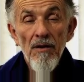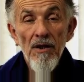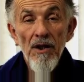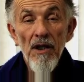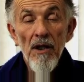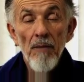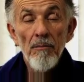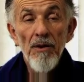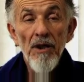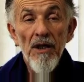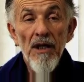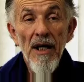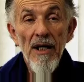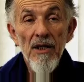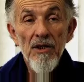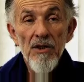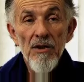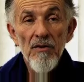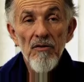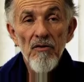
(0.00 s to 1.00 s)
the
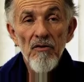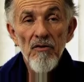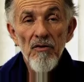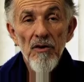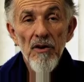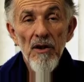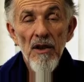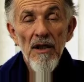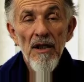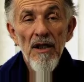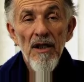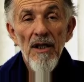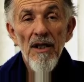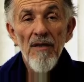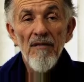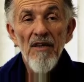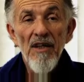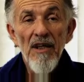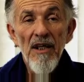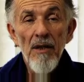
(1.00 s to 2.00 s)
implications
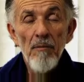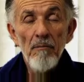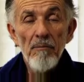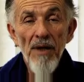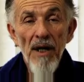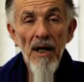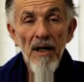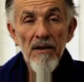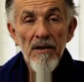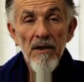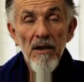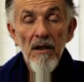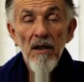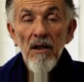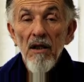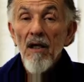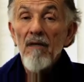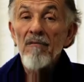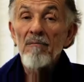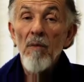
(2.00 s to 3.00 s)
and the impact
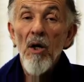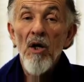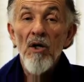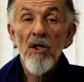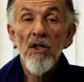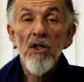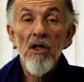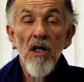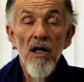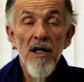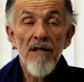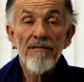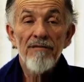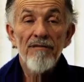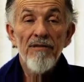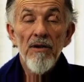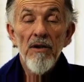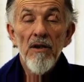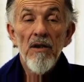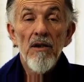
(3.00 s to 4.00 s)
of modern
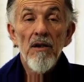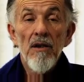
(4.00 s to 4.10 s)
life